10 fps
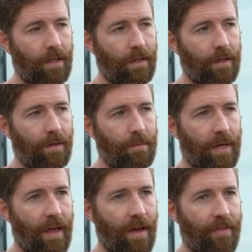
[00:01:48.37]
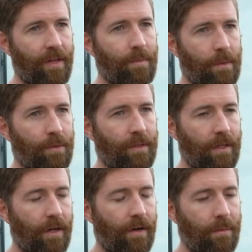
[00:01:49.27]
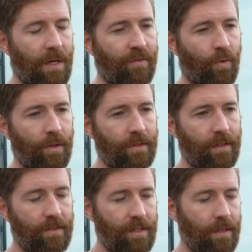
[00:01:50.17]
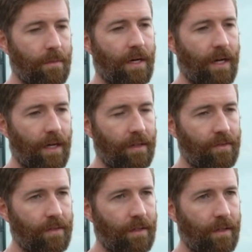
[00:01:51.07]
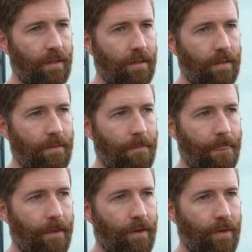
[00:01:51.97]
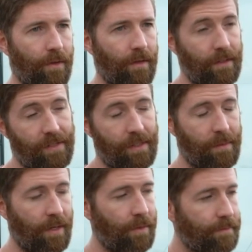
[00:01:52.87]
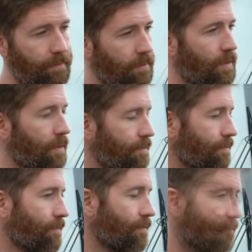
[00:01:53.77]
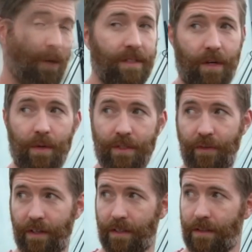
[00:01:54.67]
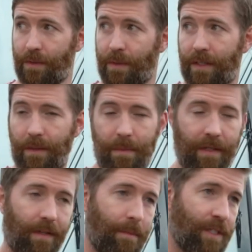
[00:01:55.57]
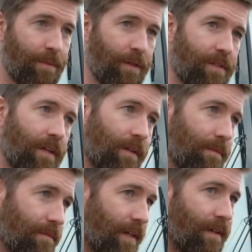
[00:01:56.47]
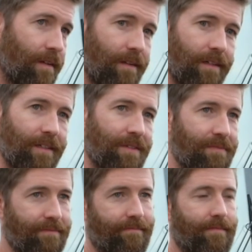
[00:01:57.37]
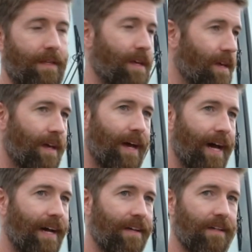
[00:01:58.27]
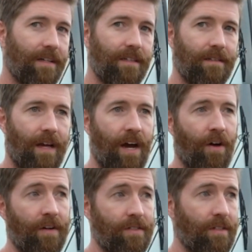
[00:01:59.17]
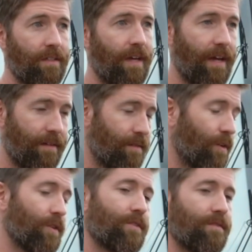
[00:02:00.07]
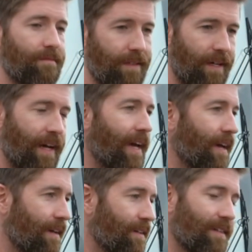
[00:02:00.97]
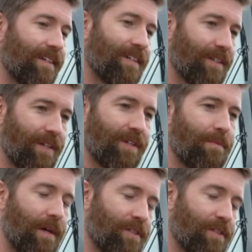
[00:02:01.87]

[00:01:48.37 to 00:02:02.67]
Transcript: Um, but I, I, think people can hear it in my voice, they can see it in my eyes, and um, you know, at least that's my hope. So. Oh, it's always fun to uh, play at a baseball stadium, and uh, I uh, I honestly hadn't looked ahead uh, in my